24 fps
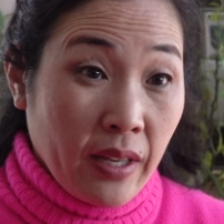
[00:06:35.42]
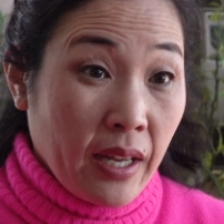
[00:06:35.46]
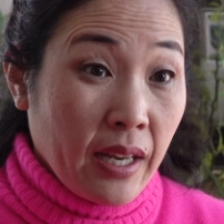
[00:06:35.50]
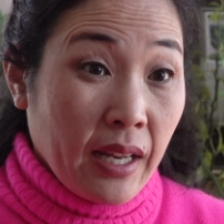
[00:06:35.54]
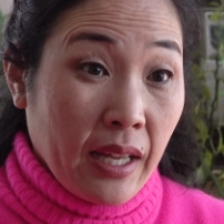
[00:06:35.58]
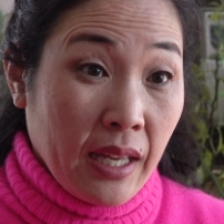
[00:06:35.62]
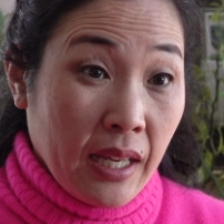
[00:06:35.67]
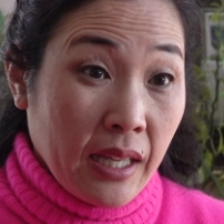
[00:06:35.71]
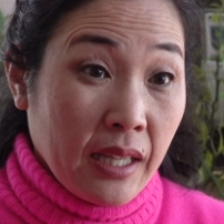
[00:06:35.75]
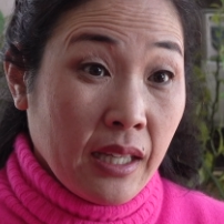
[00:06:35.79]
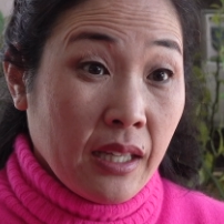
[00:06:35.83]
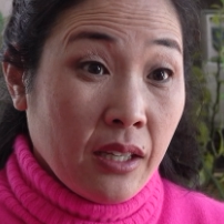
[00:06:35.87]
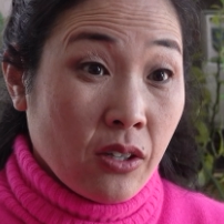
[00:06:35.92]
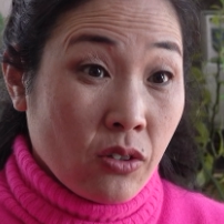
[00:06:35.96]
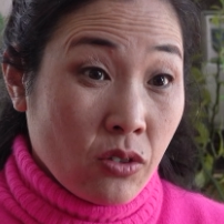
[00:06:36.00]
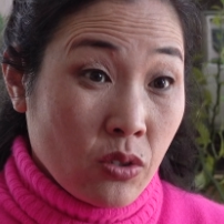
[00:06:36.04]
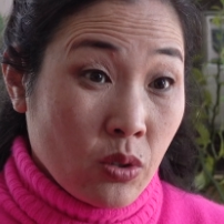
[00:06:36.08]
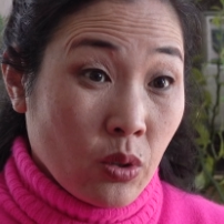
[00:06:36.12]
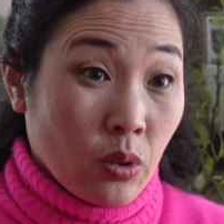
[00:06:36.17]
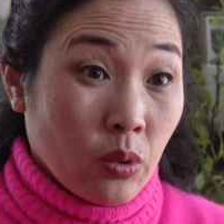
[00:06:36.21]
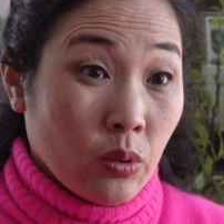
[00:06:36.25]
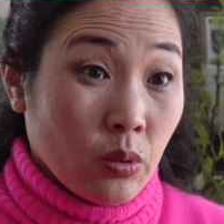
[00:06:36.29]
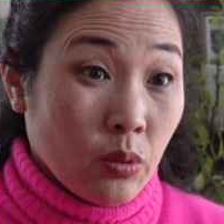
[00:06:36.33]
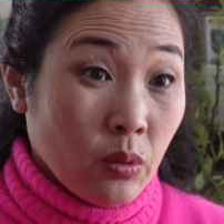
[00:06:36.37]
at 80
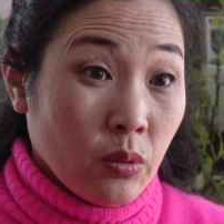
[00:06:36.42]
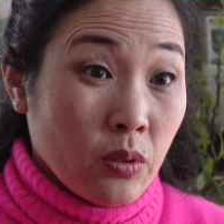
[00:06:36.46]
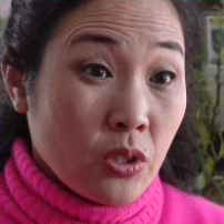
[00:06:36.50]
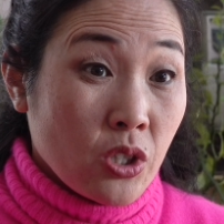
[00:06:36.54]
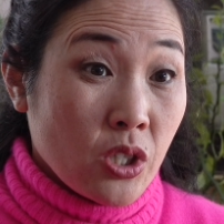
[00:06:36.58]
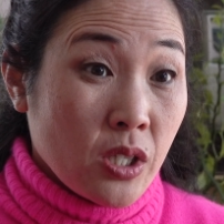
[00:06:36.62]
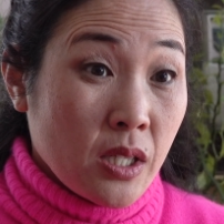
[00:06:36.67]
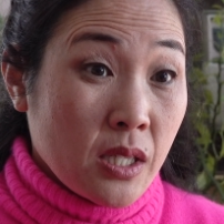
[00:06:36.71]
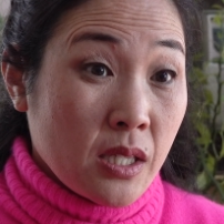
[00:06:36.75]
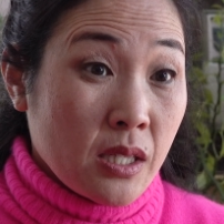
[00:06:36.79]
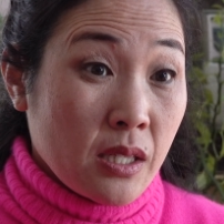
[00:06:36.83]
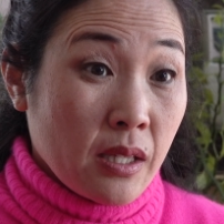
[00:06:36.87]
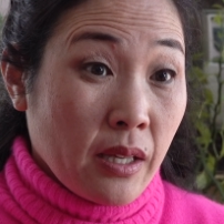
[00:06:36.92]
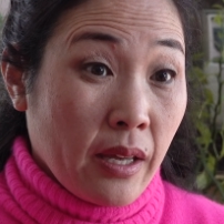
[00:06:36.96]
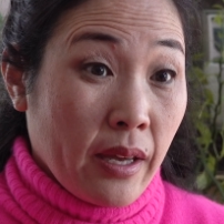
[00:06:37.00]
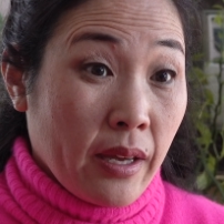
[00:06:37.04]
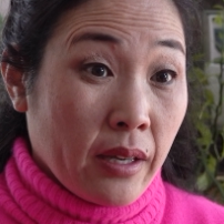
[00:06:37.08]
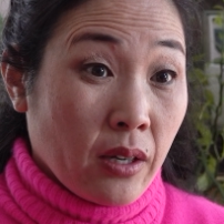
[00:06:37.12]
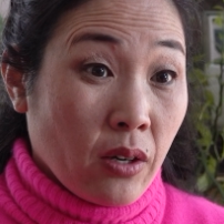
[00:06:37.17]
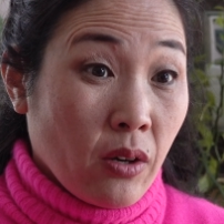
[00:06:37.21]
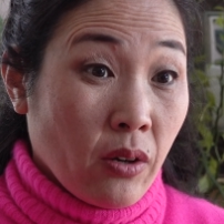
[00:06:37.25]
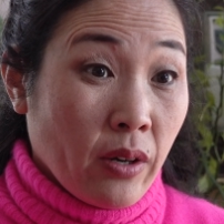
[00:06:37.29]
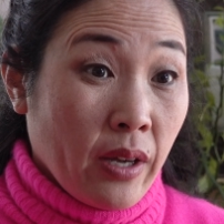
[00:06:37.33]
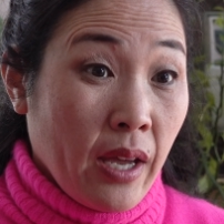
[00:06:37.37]
years old. She's
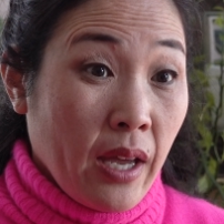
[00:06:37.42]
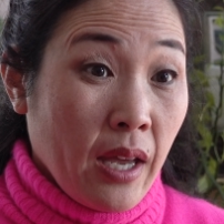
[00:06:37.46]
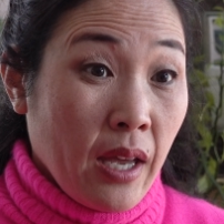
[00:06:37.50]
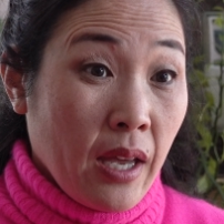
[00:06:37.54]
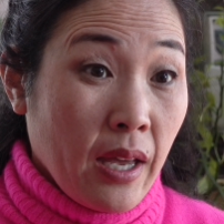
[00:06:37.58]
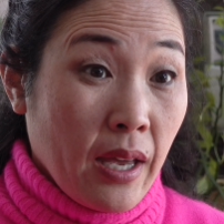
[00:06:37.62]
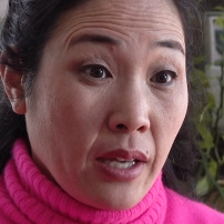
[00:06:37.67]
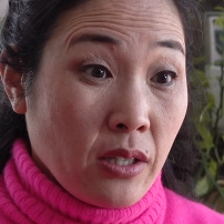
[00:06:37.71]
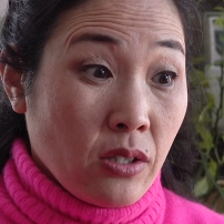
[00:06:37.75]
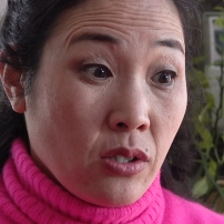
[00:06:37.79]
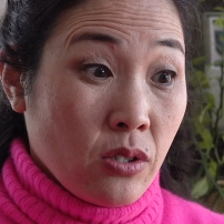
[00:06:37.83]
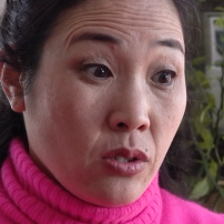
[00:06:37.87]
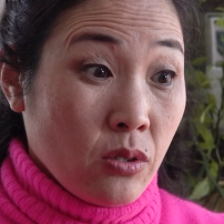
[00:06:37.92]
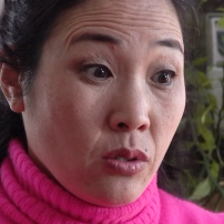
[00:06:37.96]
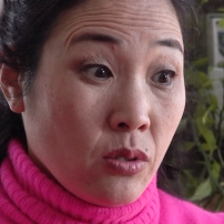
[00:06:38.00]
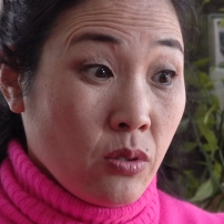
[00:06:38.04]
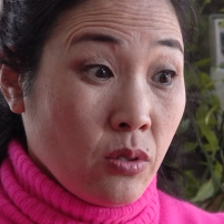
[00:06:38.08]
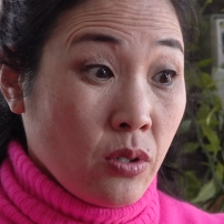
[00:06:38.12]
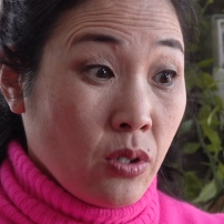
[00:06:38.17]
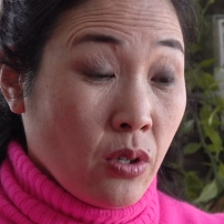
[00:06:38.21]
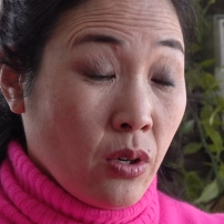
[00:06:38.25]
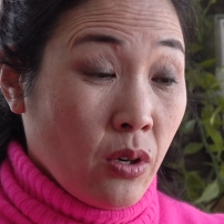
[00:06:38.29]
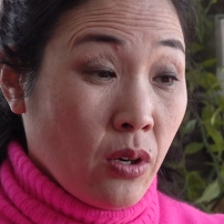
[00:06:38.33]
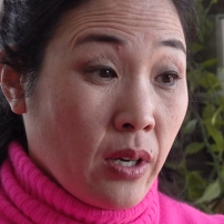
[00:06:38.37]
like, okay, I do
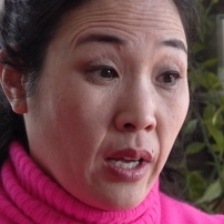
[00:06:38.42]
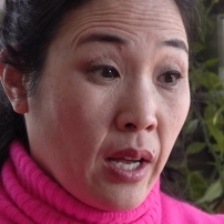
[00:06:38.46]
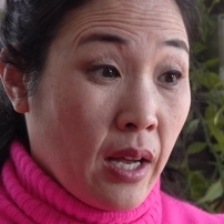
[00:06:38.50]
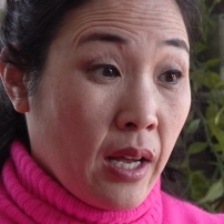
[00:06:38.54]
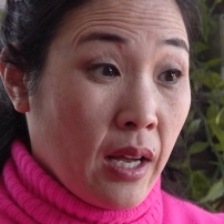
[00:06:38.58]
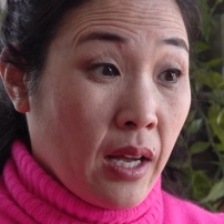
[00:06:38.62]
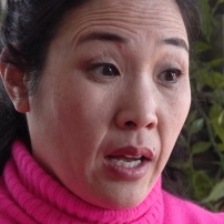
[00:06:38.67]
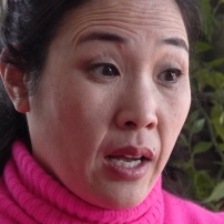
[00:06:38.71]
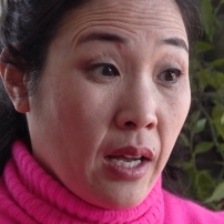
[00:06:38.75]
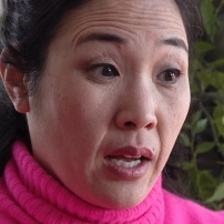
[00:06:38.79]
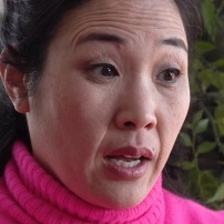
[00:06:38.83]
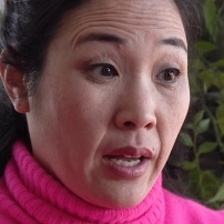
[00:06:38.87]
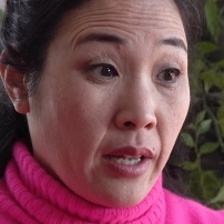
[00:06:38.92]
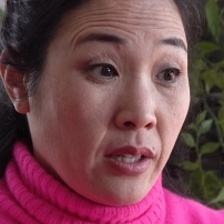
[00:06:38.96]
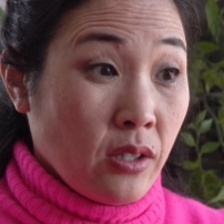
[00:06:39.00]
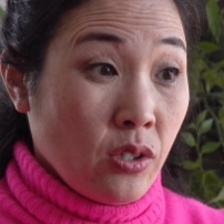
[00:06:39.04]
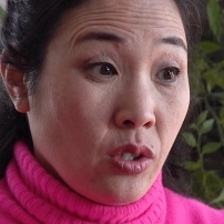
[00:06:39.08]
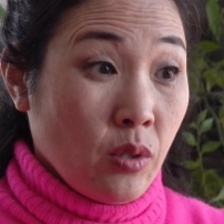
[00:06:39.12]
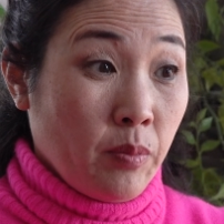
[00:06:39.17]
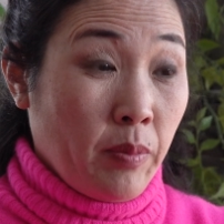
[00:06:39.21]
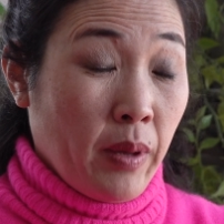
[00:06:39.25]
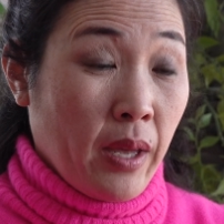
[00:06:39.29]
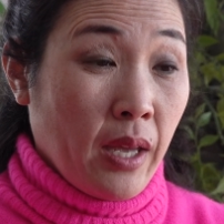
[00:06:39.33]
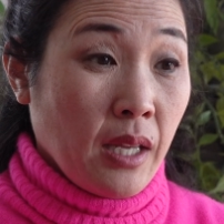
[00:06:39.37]
yoga, I
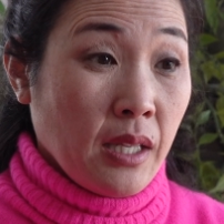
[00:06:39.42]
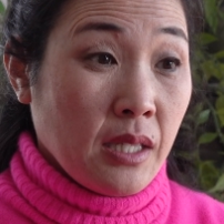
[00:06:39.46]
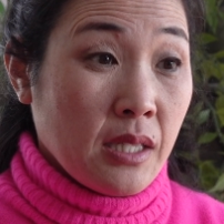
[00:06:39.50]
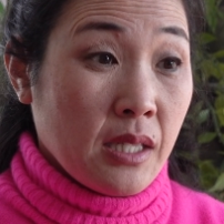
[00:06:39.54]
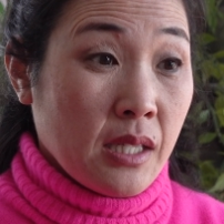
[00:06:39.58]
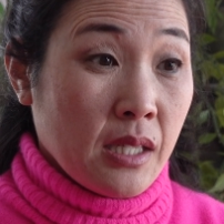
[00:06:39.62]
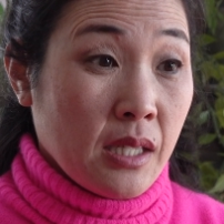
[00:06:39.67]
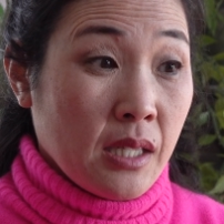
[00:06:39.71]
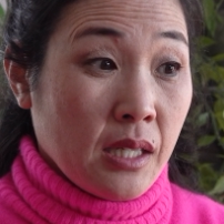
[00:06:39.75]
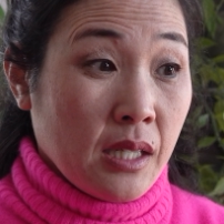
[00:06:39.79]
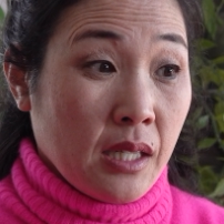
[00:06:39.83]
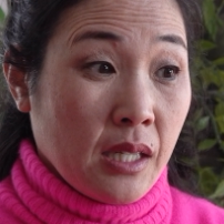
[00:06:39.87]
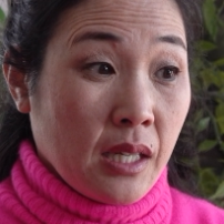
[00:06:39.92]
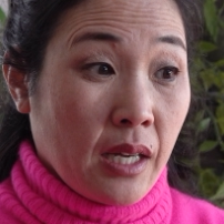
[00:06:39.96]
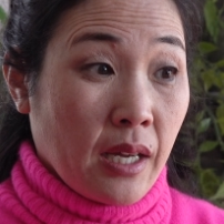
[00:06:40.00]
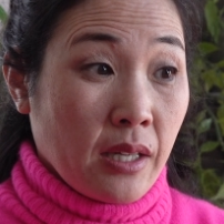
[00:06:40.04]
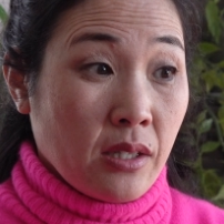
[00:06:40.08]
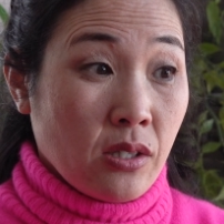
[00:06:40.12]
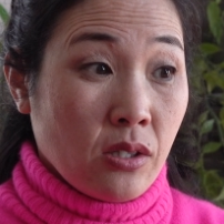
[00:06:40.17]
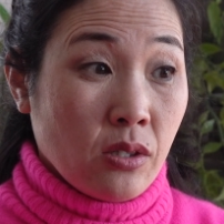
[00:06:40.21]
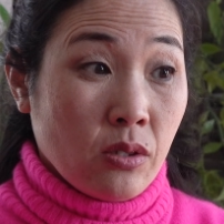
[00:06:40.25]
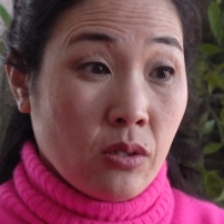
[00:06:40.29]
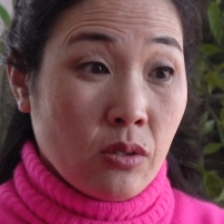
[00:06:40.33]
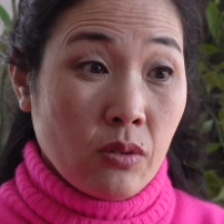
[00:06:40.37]
do painting,
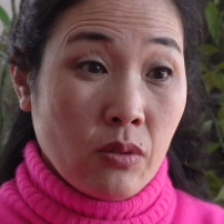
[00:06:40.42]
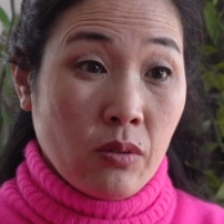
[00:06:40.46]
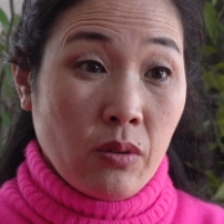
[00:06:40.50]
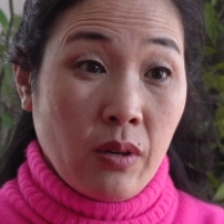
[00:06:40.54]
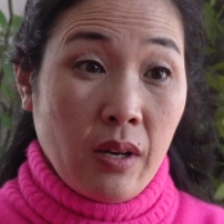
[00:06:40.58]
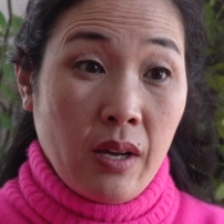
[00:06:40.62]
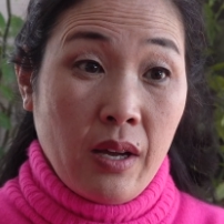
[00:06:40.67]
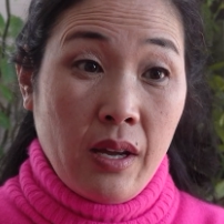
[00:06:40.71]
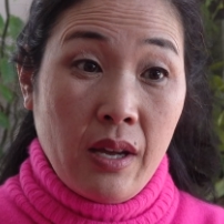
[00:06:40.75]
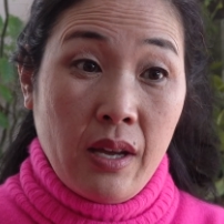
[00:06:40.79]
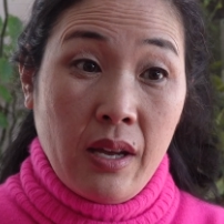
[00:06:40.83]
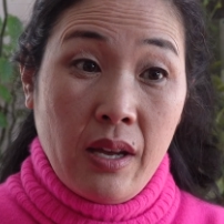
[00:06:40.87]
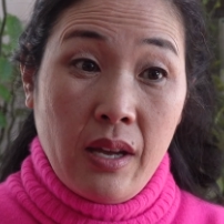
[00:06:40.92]
I do,